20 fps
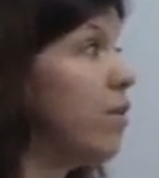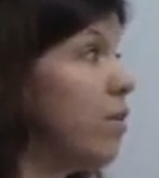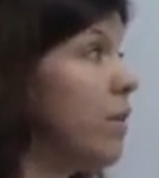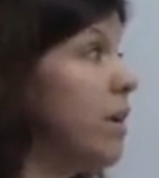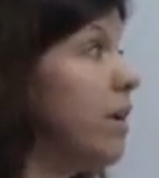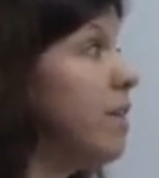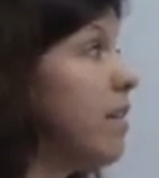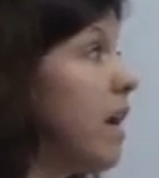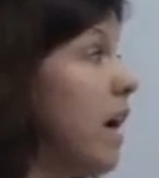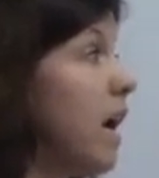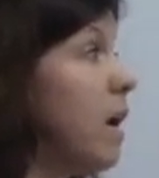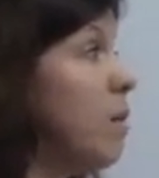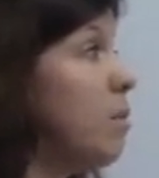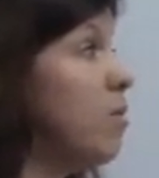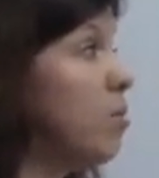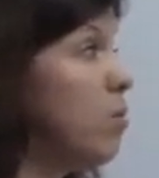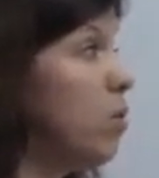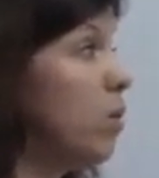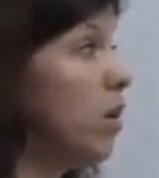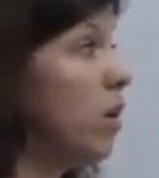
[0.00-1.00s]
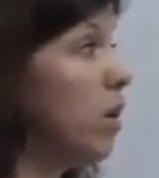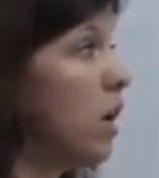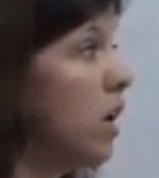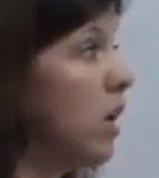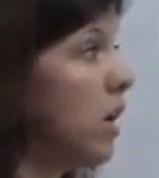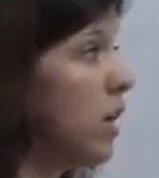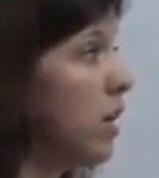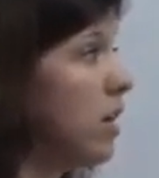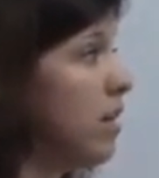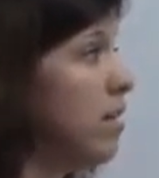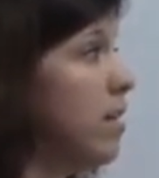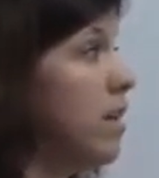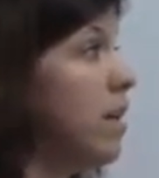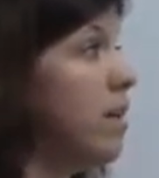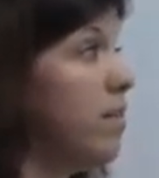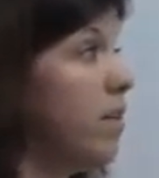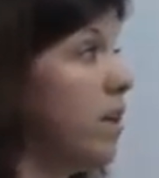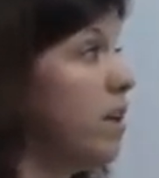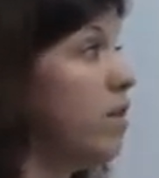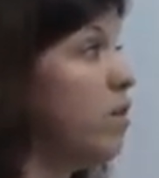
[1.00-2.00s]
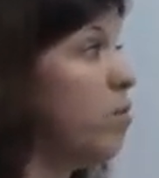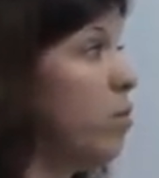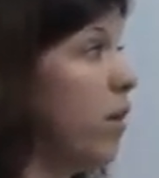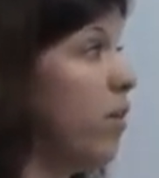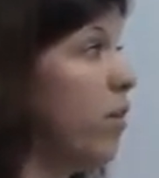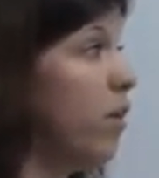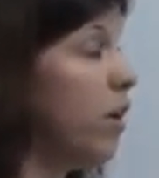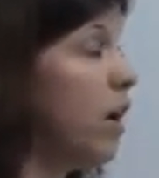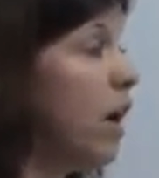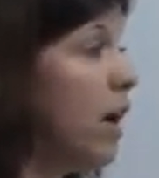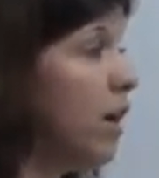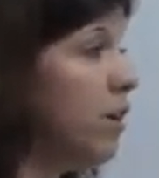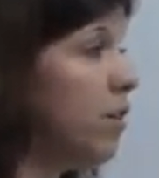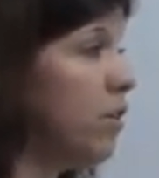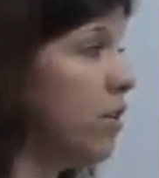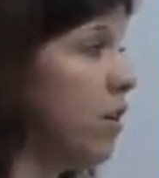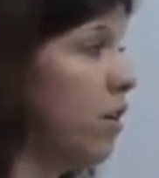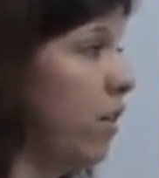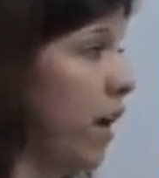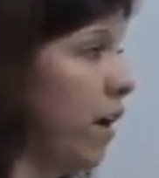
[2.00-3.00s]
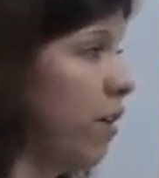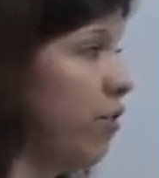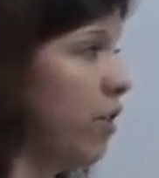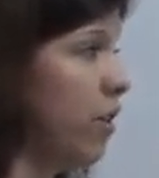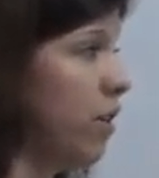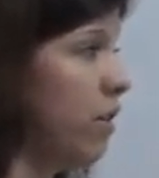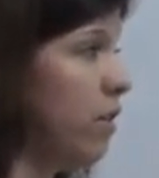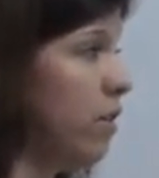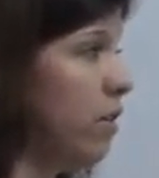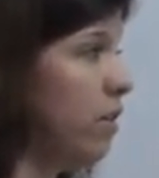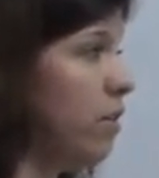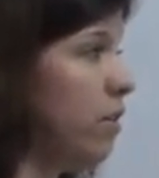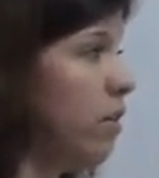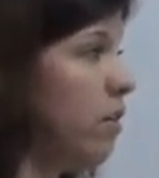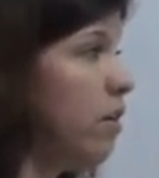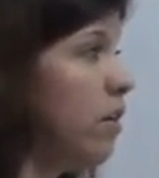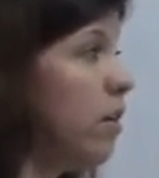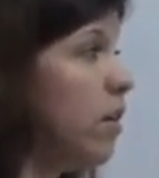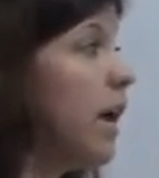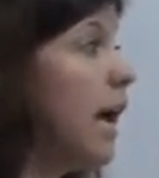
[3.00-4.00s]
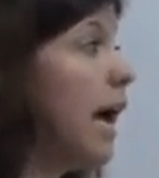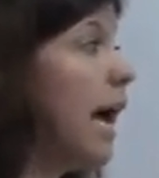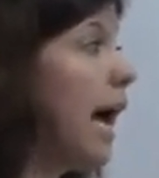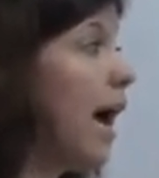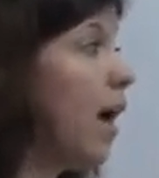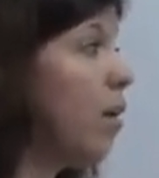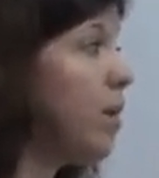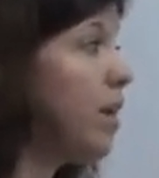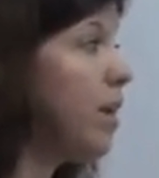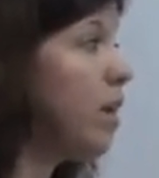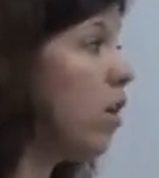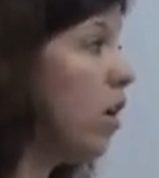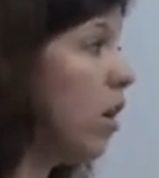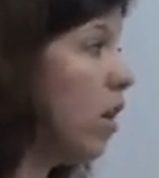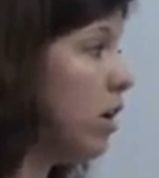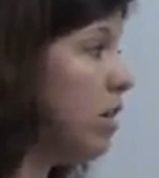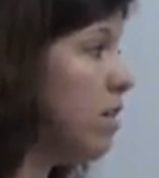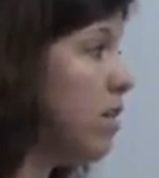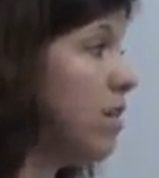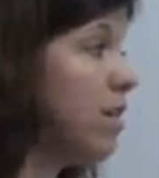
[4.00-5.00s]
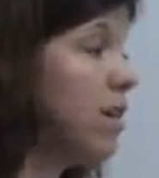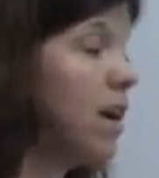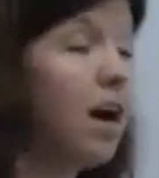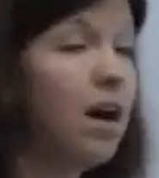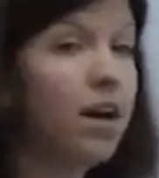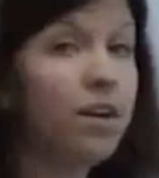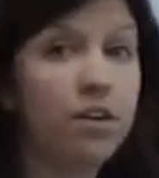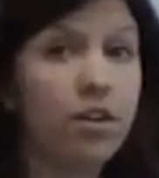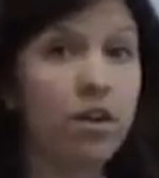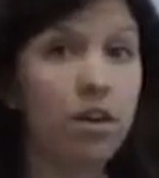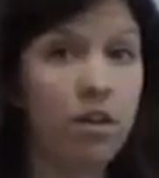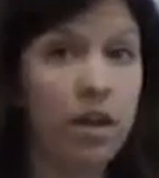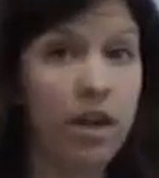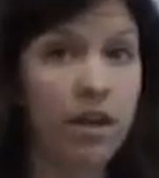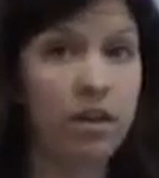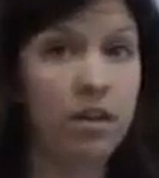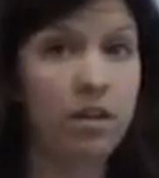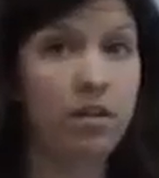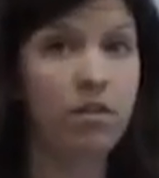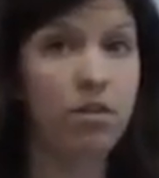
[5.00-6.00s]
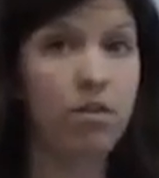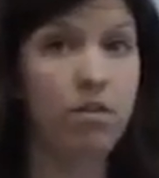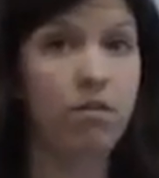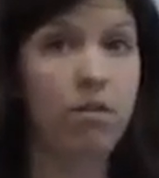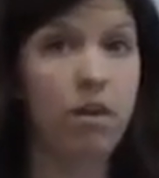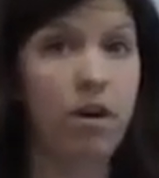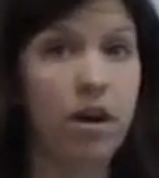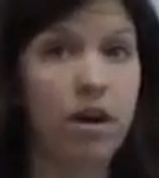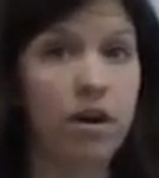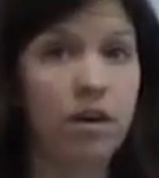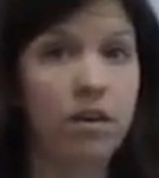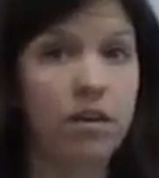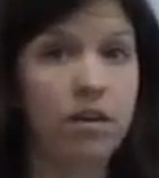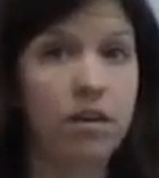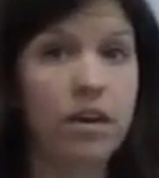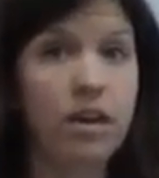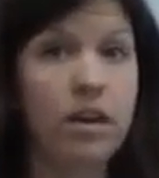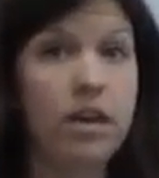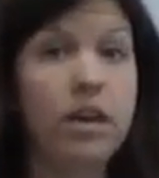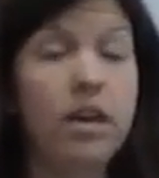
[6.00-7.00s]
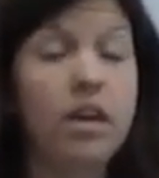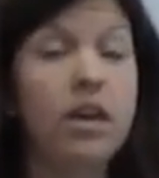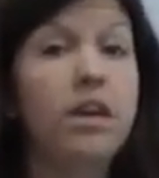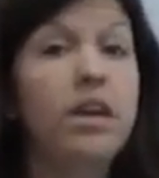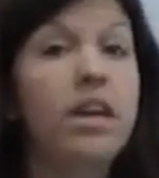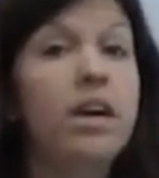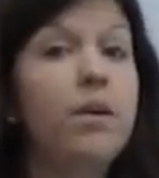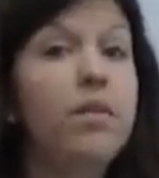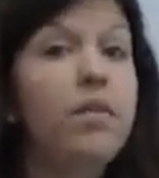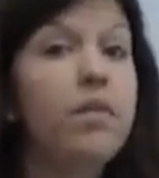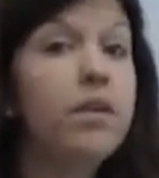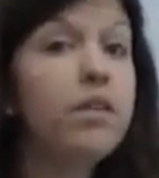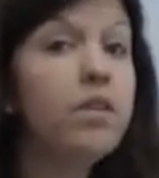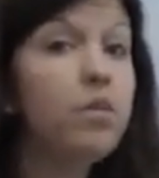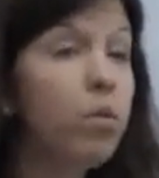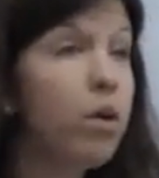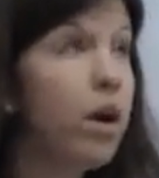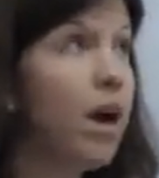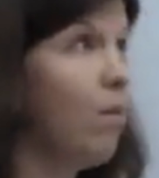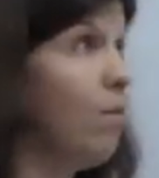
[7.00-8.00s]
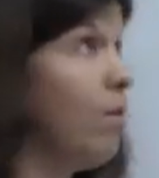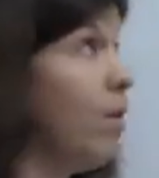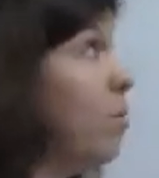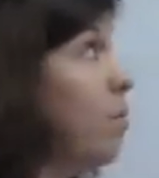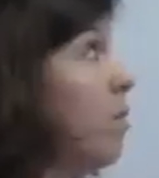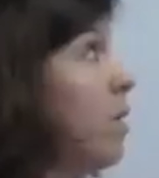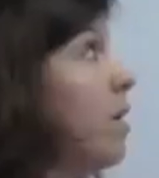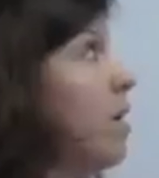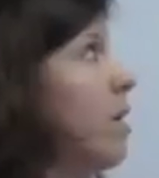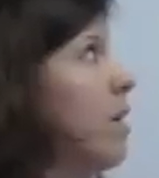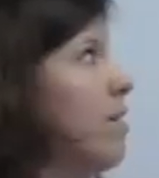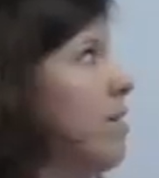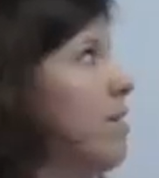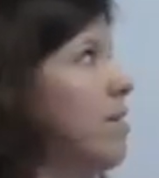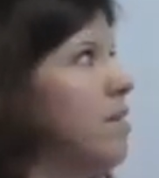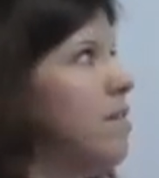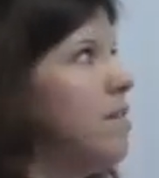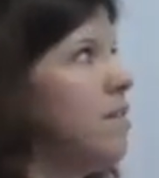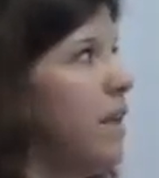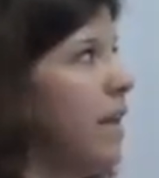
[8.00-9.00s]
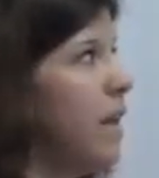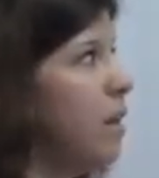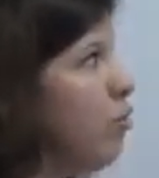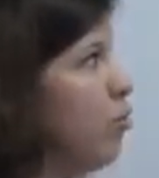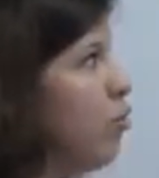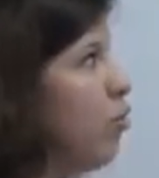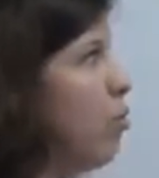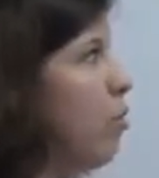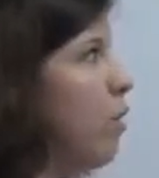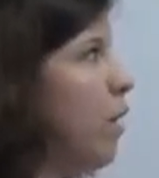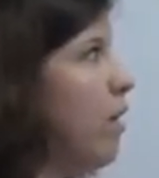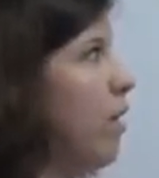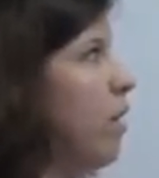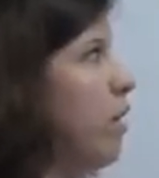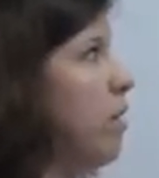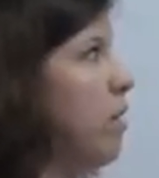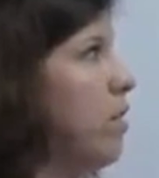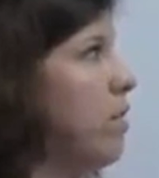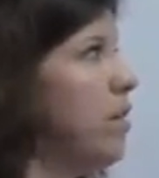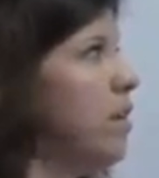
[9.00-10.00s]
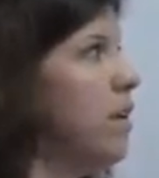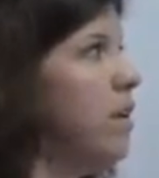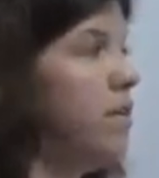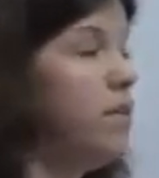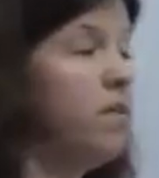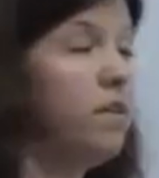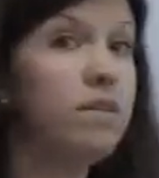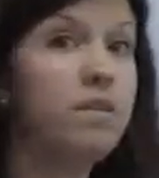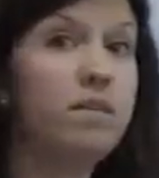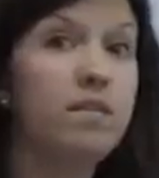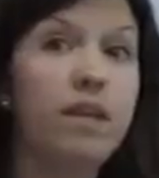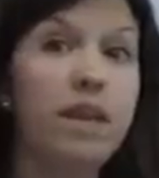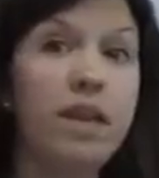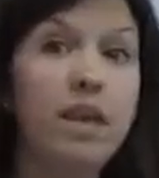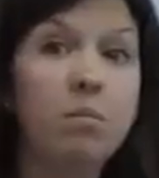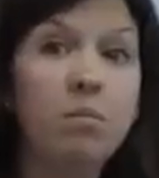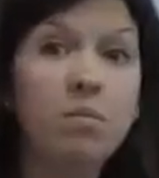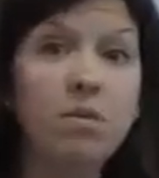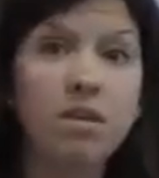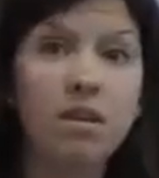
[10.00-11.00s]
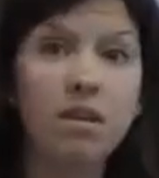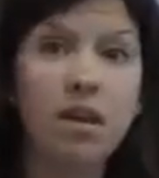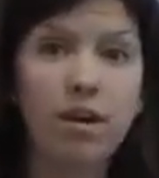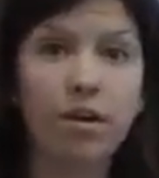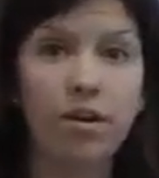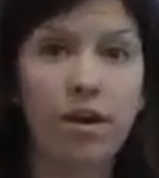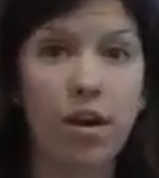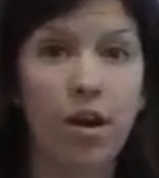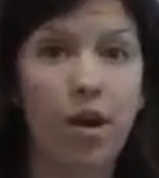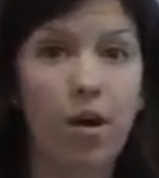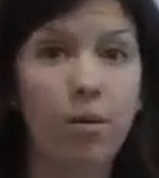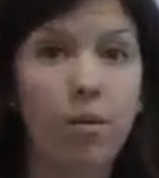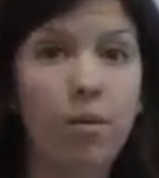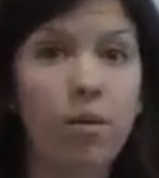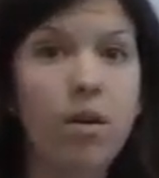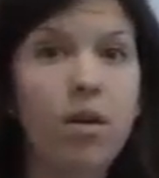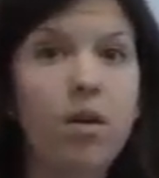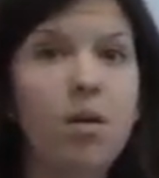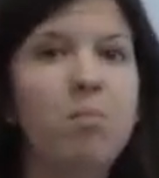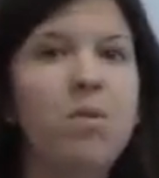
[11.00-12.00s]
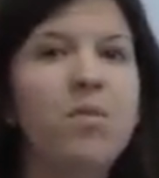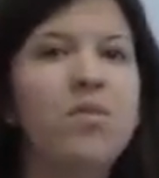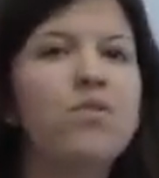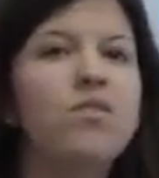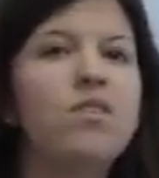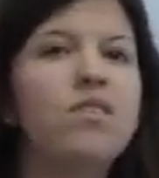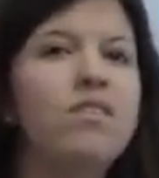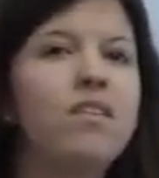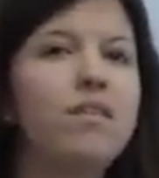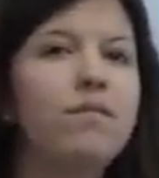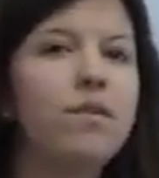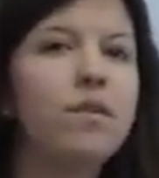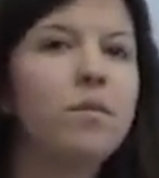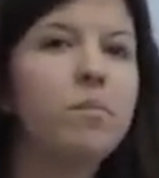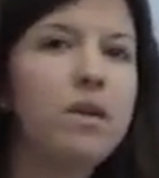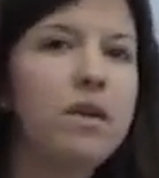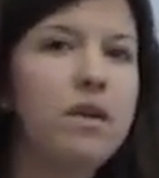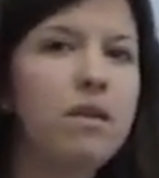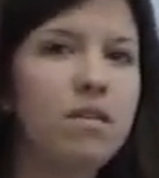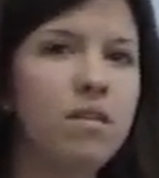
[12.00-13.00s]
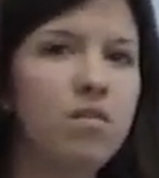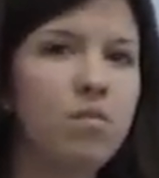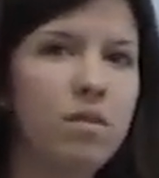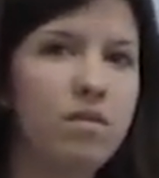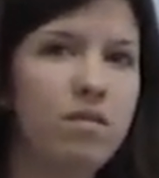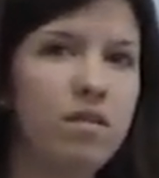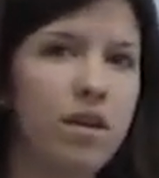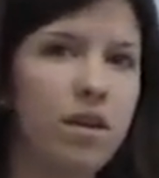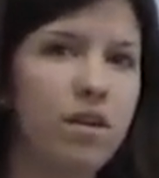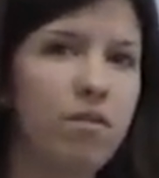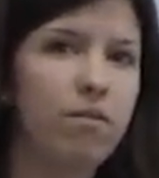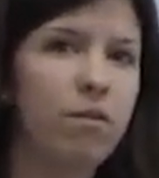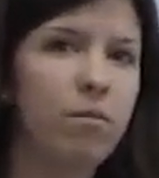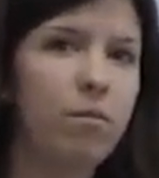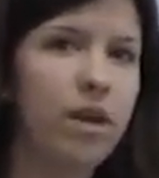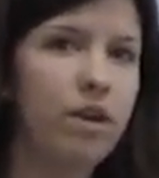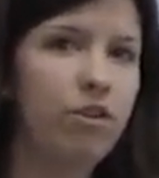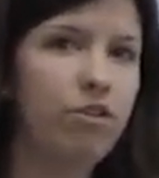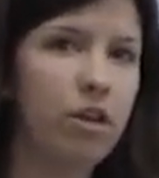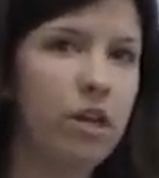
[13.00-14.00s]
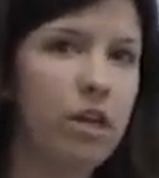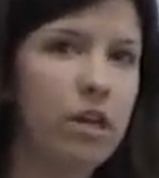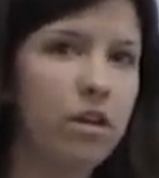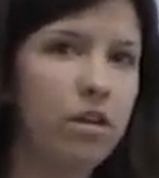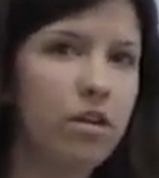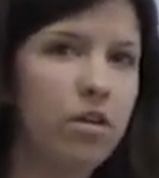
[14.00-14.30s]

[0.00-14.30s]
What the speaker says: 3 times more cards than his brother Connor's collection. How many cards has Connor collected so far? Now in this problem, the same 2 brothers, the same scenario, but there's a different piece of missing information.